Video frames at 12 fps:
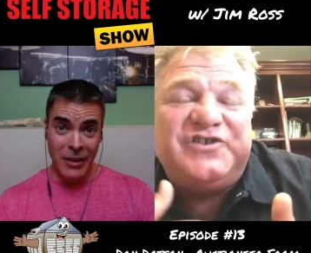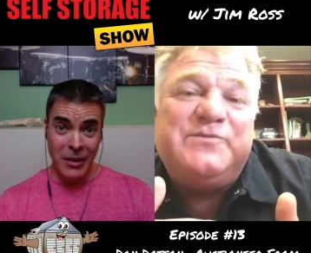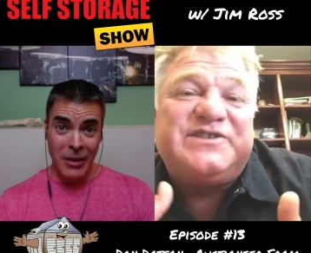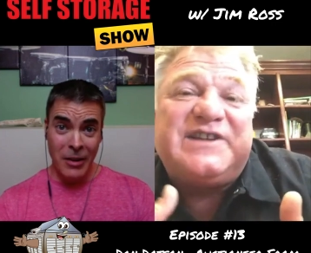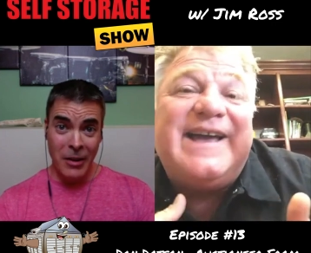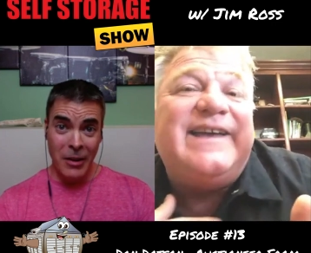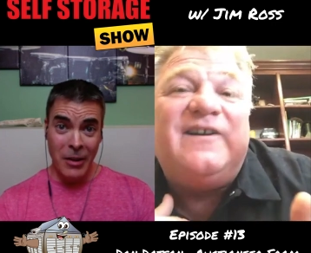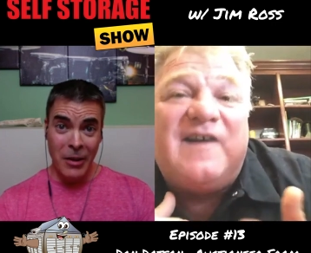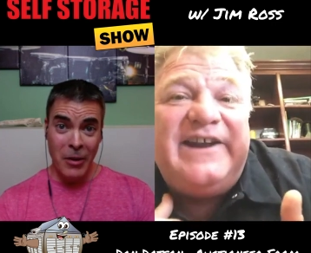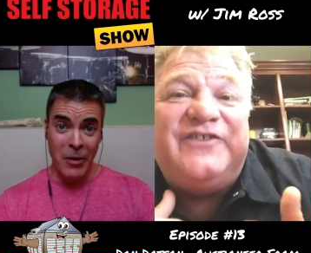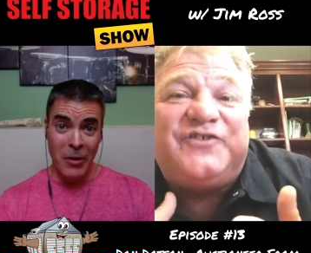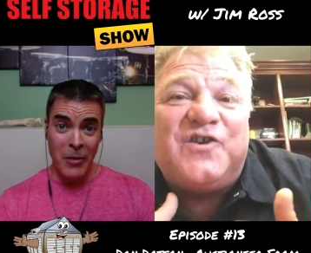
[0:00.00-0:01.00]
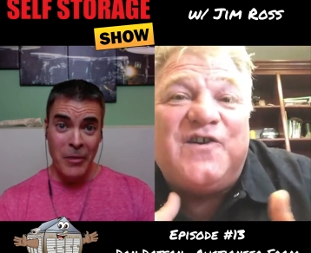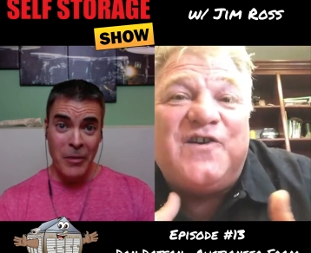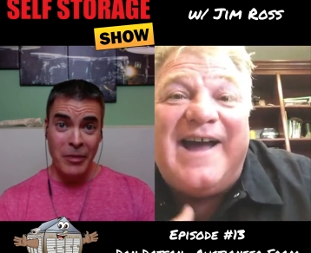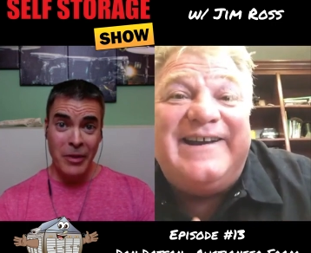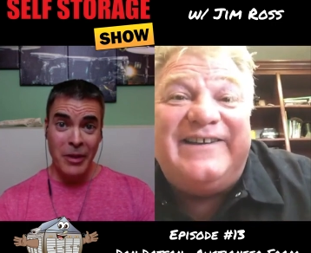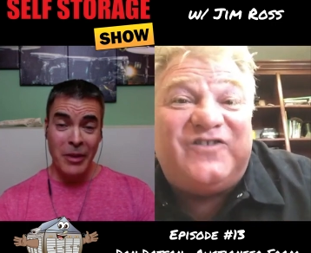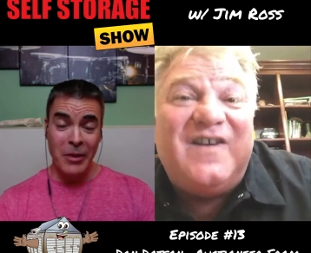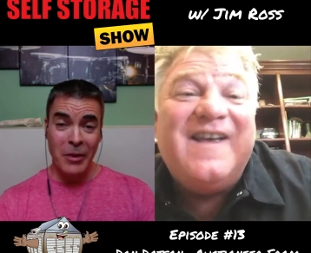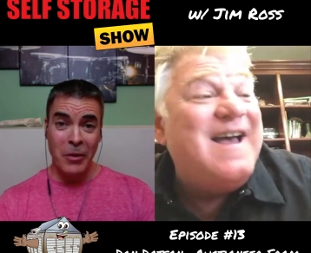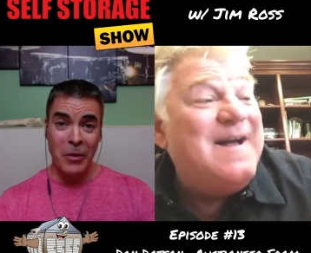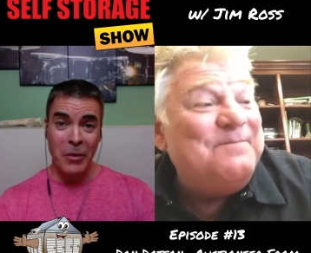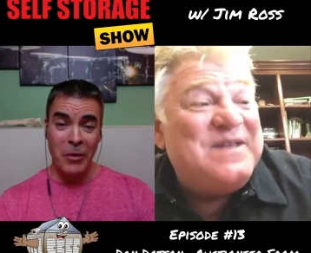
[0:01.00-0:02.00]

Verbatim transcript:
Speaker 1: And she was like in her 80s or 90s,